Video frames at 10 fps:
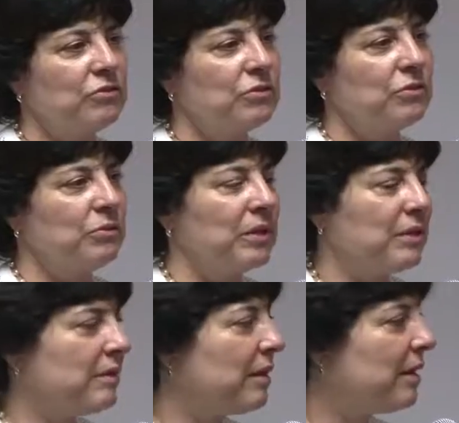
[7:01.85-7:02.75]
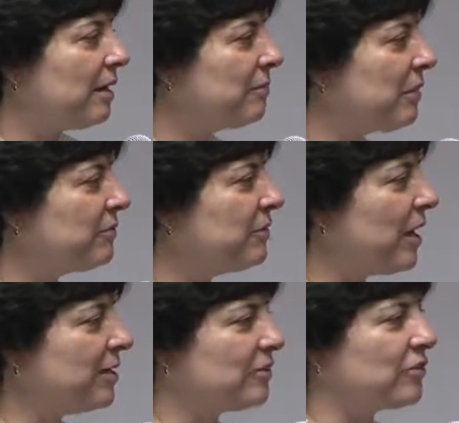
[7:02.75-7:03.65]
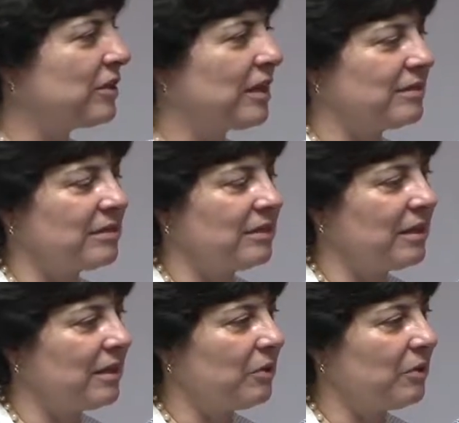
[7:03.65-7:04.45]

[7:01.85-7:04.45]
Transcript: Jews who are of non-Ashkenazi